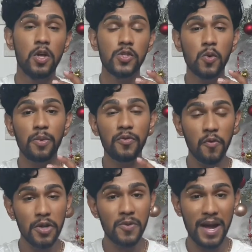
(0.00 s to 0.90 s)
so
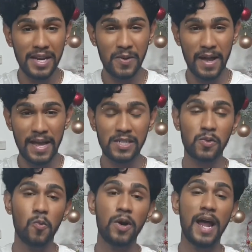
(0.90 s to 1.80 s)
before you add your
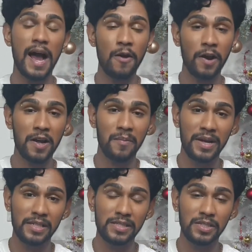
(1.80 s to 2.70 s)
eggs what i
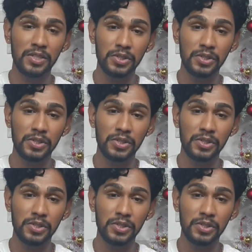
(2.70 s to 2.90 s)
recommend